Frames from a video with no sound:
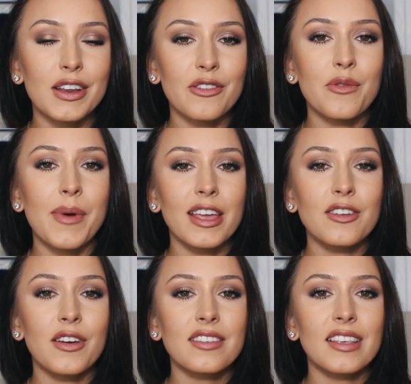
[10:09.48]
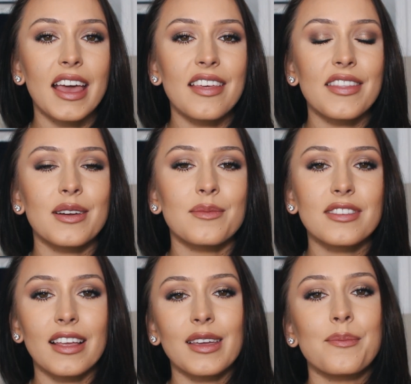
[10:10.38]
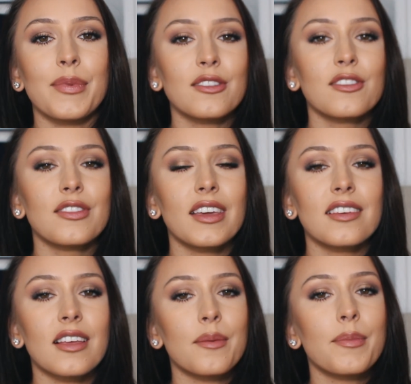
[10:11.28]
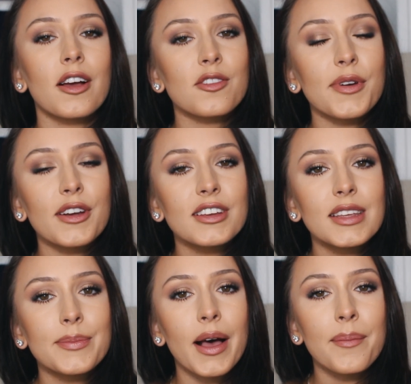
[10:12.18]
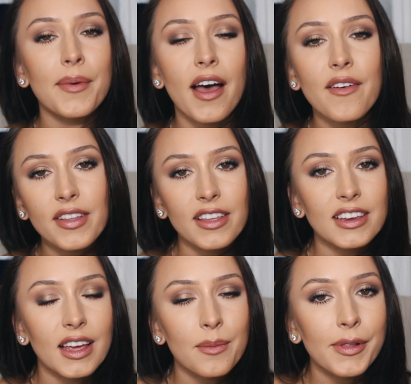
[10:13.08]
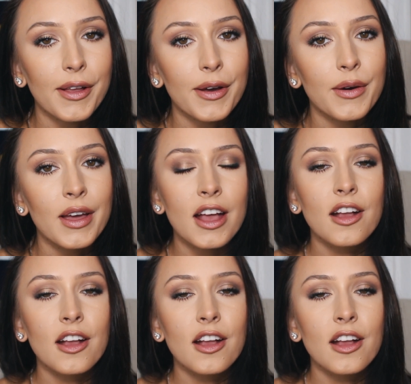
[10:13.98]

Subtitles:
I'm gonna remind you guys again that I'm selling a bunch of things on Poshmark and Depop. I'll have it linked down below.